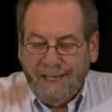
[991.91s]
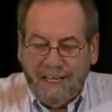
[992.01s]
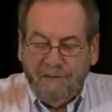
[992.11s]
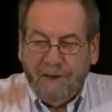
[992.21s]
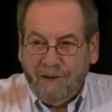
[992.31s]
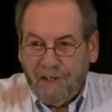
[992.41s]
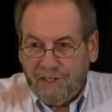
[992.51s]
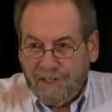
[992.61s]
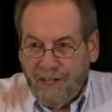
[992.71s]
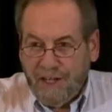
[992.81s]
in
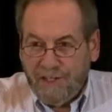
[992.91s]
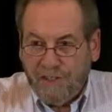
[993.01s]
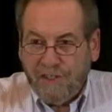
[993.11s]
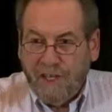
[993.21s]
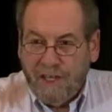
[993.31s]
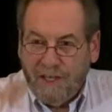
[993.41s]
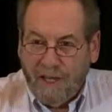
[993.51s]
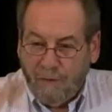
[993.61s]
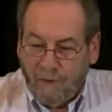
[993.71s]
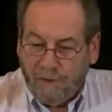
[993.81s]
various stages
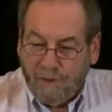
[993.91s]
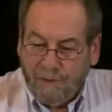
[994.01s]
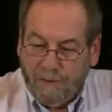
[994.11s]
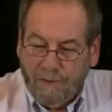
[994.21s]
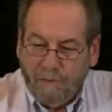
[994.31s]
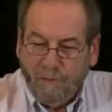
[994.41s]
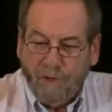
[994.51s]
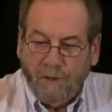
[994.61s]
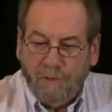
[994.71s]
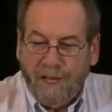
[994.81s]
that were
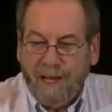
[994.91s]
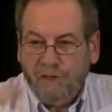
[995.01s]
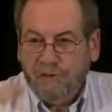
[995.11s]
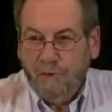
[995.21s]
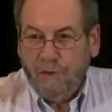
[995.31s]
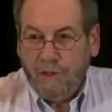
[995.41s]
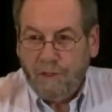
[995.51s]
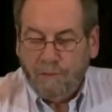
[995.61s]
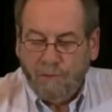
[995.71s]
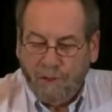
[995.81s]
brought up on the House floor,
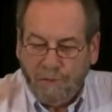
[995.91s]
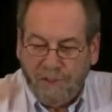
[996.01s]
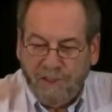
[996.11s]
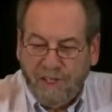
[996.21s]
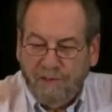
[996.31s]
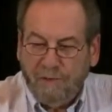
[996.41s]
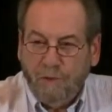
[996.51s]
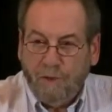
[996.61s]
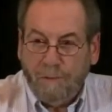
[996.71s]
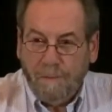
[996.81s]
brought up on the Senate
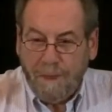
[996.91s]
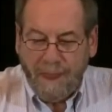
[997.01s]
floor.